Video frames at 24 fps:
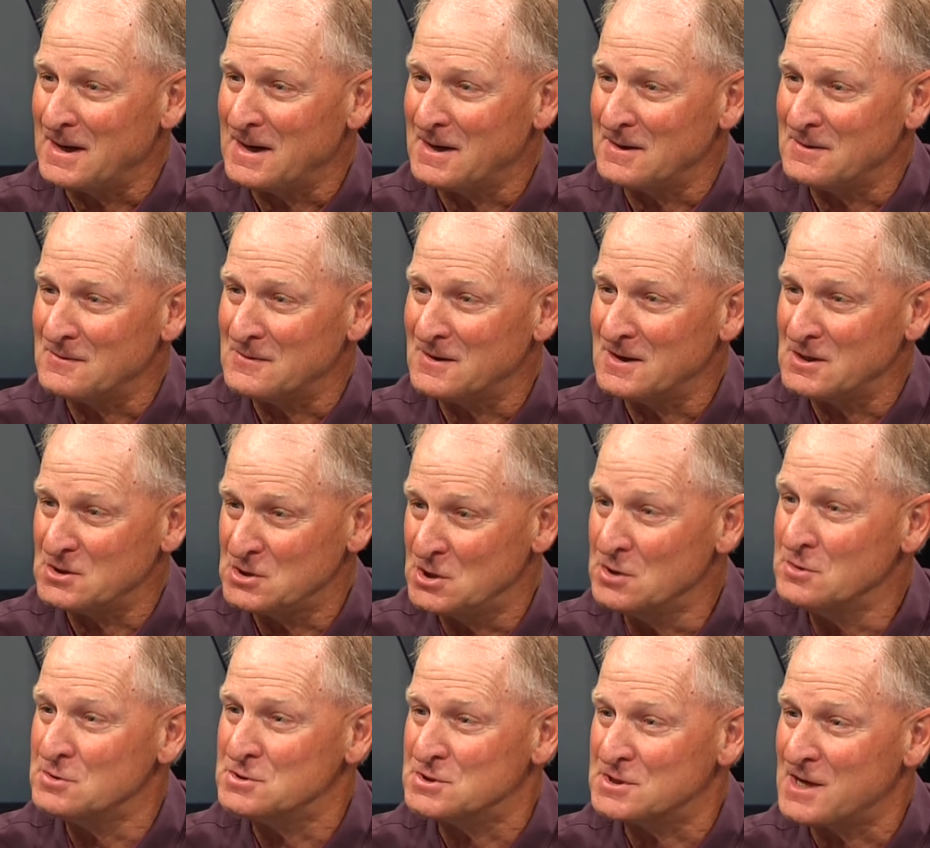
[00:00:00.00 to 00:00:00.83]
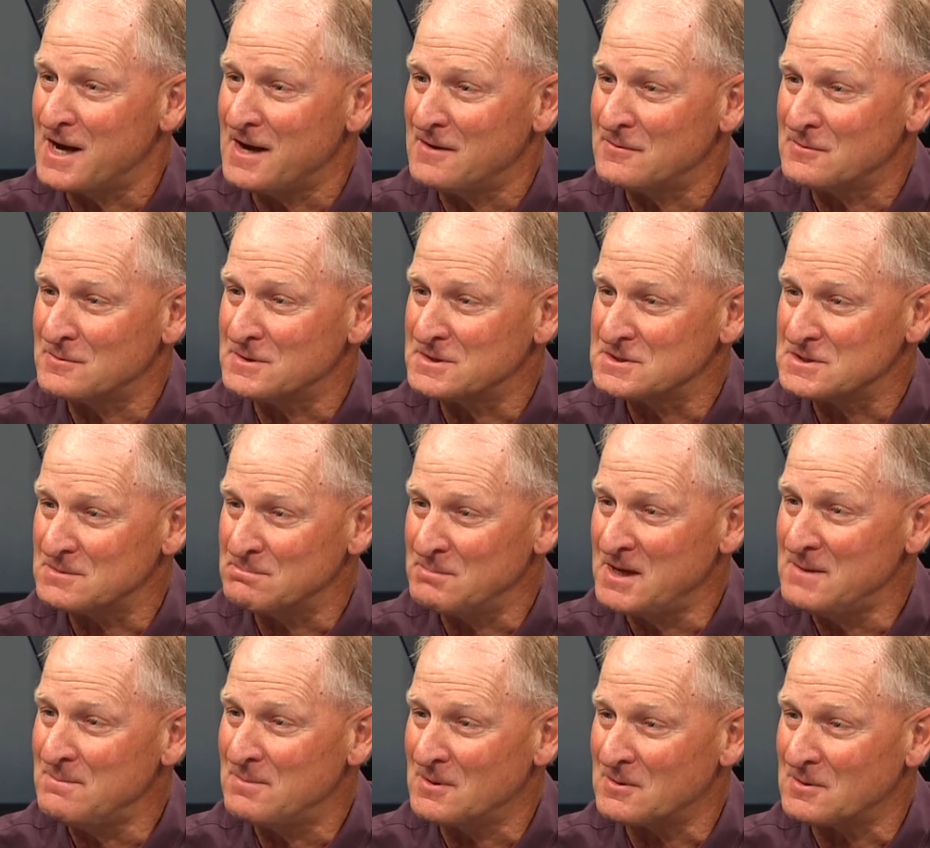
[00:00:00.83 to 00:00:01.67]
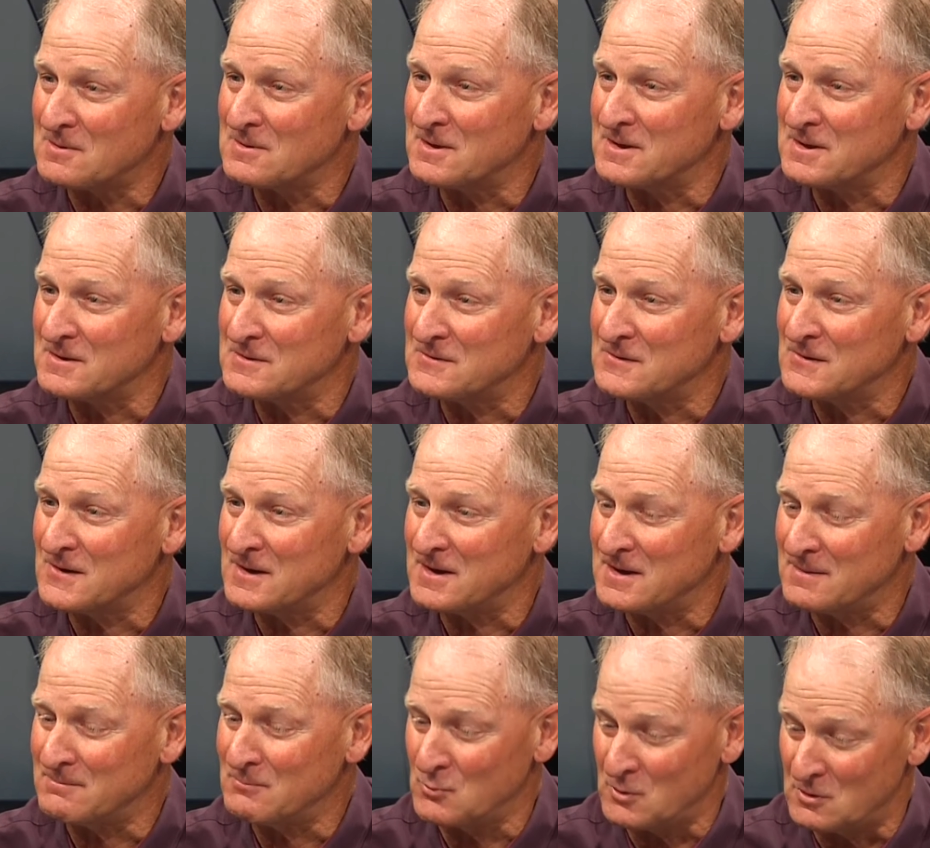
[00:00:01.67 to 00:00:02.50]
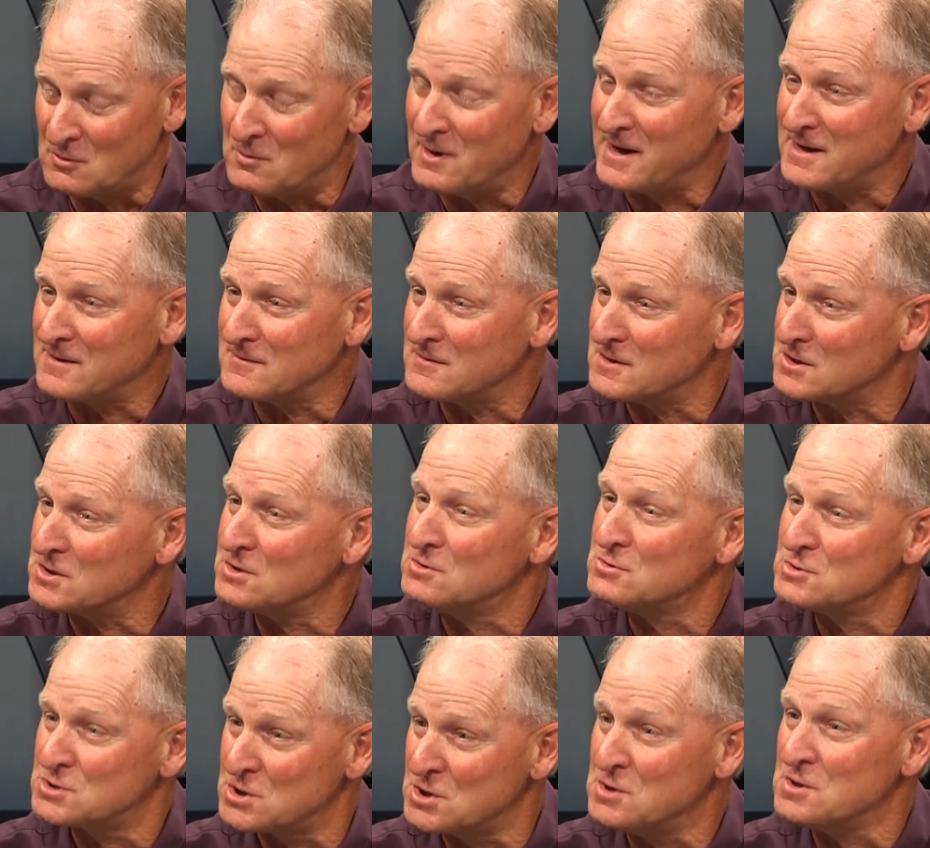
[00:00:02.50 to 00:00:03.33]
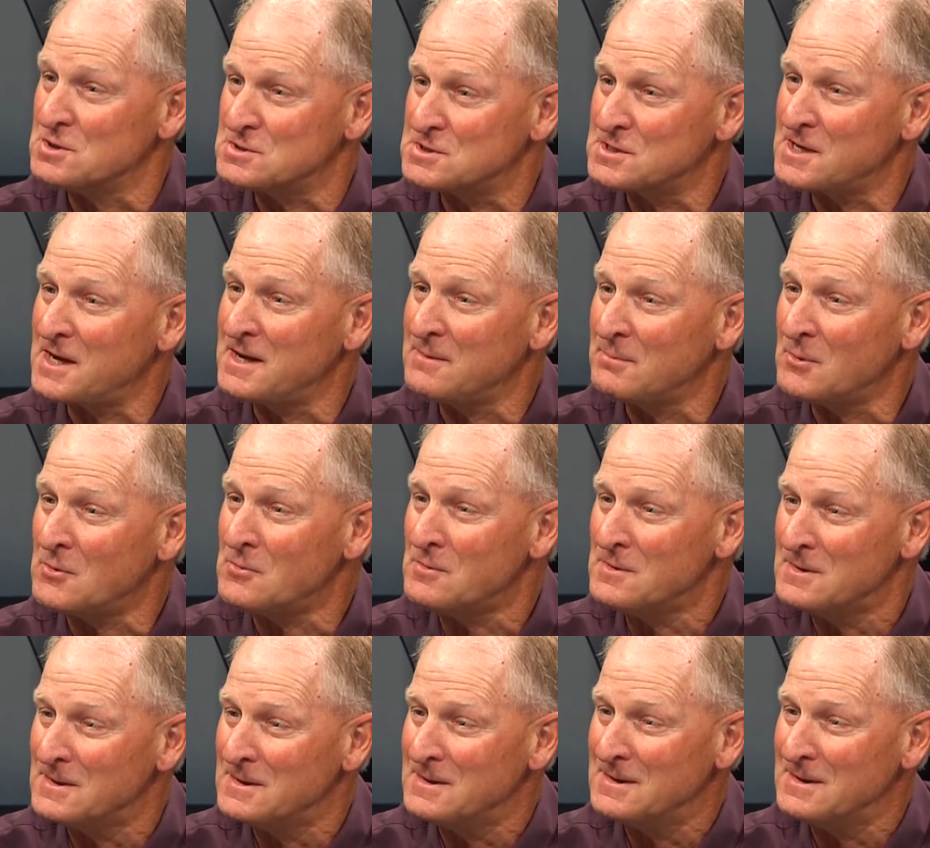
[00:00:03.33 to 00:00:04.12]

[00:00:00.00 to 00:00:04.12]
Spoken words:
And huge gatherings of people that were around the turntable